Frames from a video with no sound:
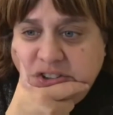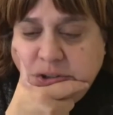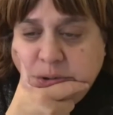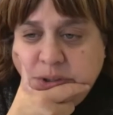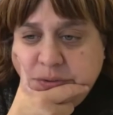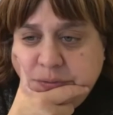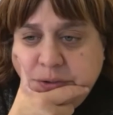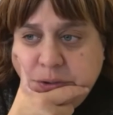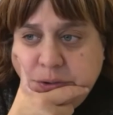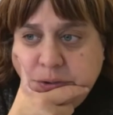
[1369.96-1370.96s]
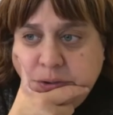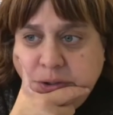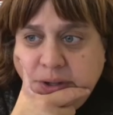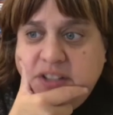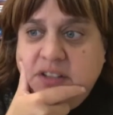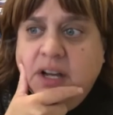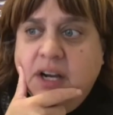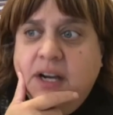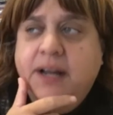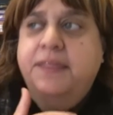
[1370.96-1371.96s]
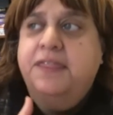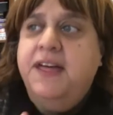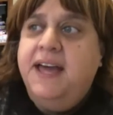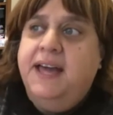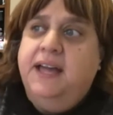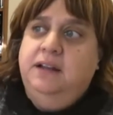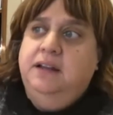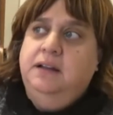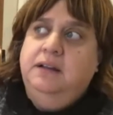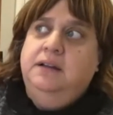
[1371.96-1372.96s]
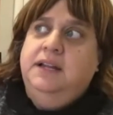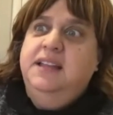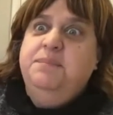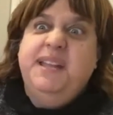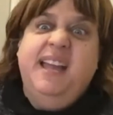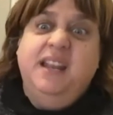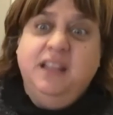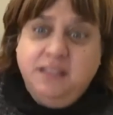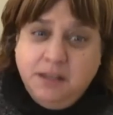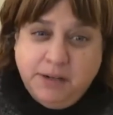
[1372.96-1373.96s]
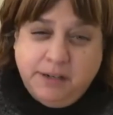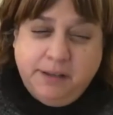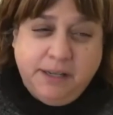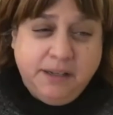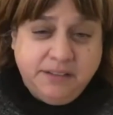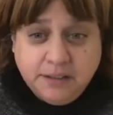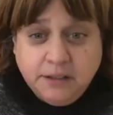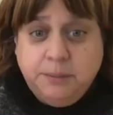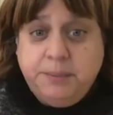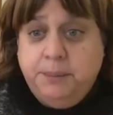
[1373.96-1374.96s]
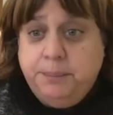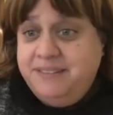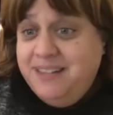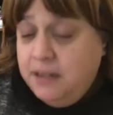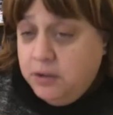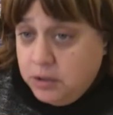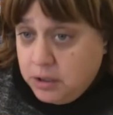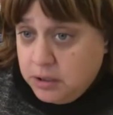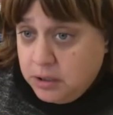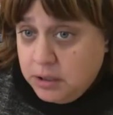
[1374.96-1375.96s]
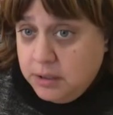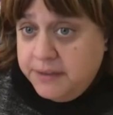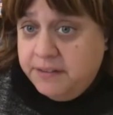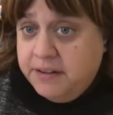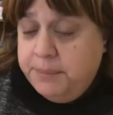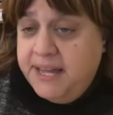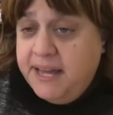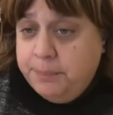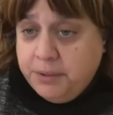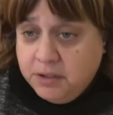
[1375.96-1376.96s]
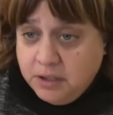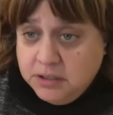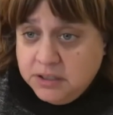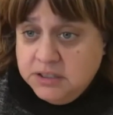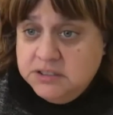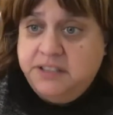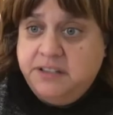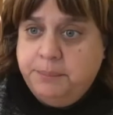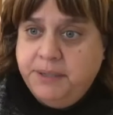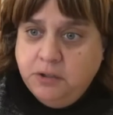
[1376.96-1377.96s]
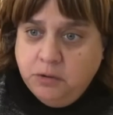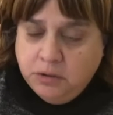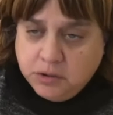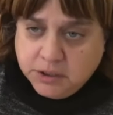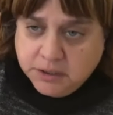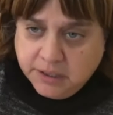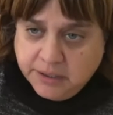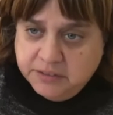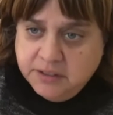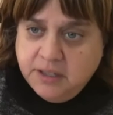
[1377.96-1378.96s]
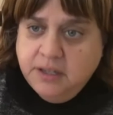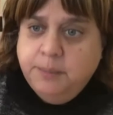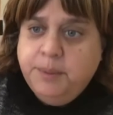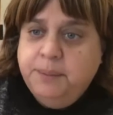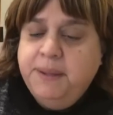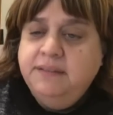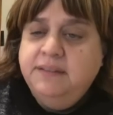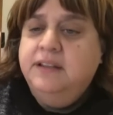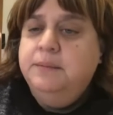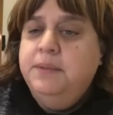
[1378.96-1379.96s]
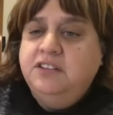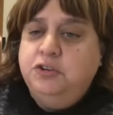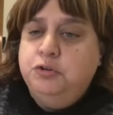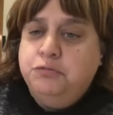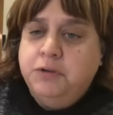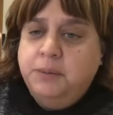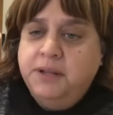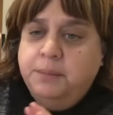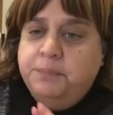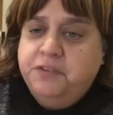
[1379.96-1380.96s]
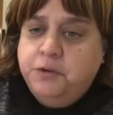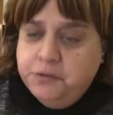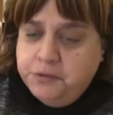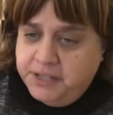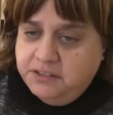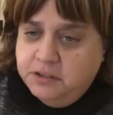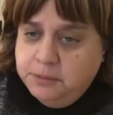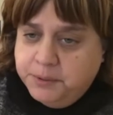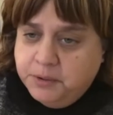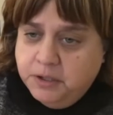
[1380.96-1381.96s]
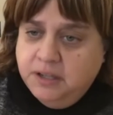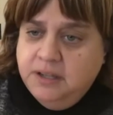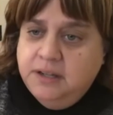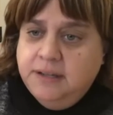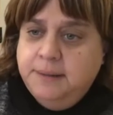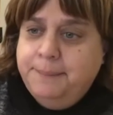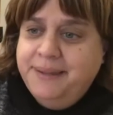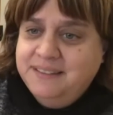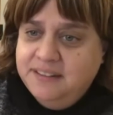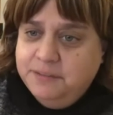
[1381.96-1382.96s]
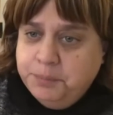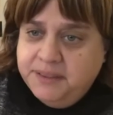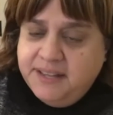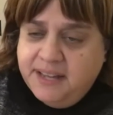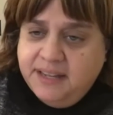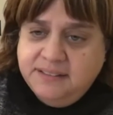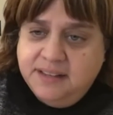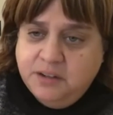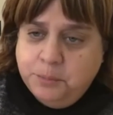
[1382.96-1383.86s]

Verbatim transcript: a Jewish food it's, uh, that can be anything really, because it could be a potato kugel, there could be apple kugels, there could be noodle kugels, but it basically means you throw in the food into the bowl, you mix it up with eggs, and